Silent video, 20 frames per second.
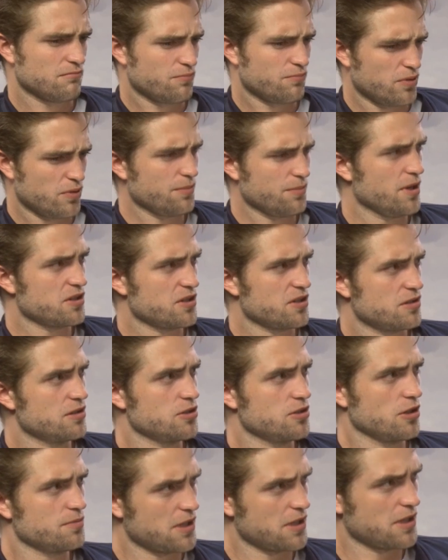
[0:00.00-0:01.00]
pretty much the
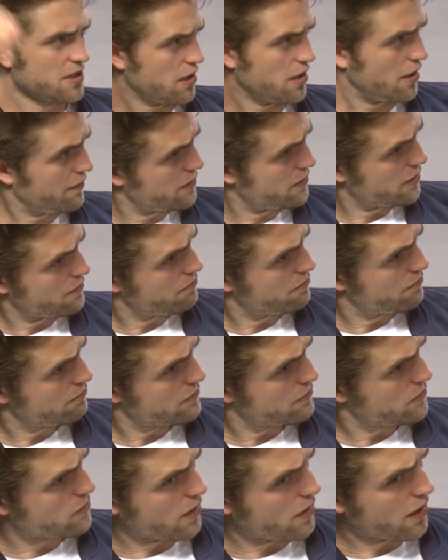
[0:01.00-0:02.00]
jobs I did after
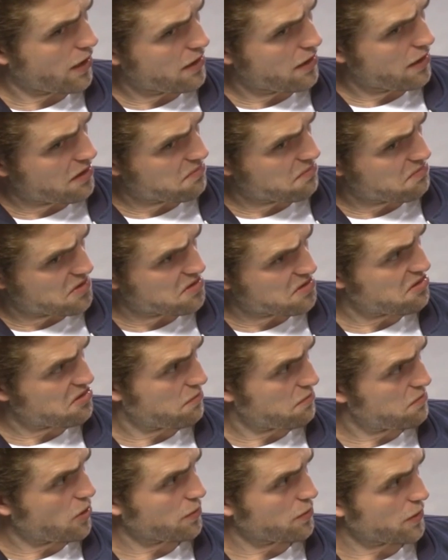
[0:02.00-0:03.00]
Twilight are just the
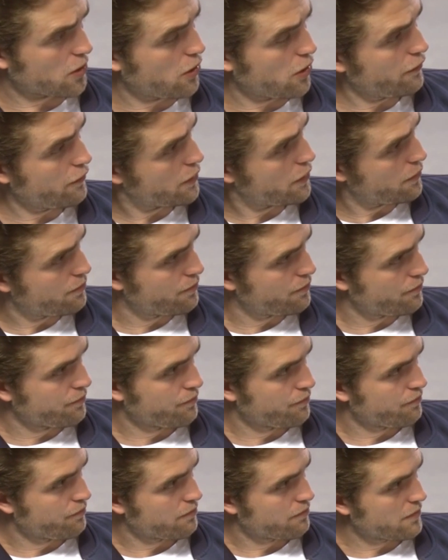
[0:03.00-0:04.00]
jobs I got offered.
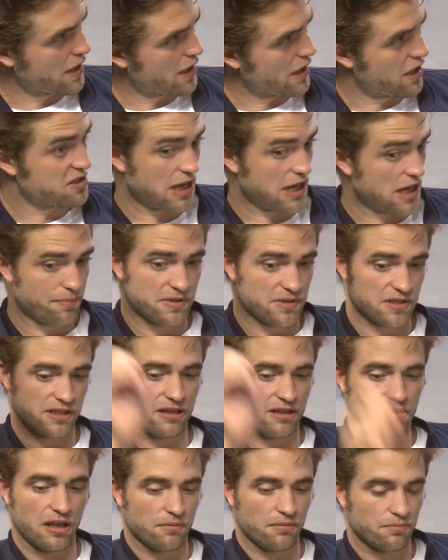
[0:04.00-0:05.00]
Yeah. And I just happened to
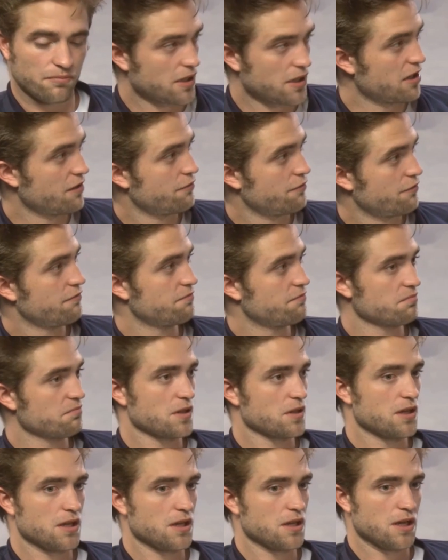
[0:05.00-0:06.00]
get like kind of
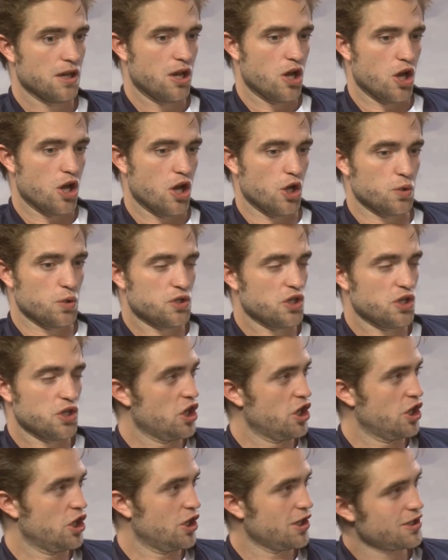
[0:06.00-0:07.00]

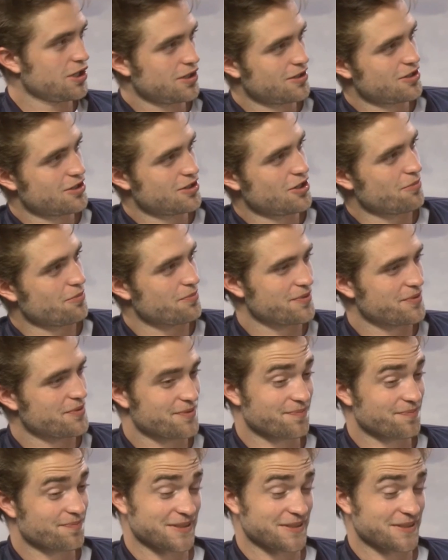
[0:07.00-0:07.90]
auteur jobs.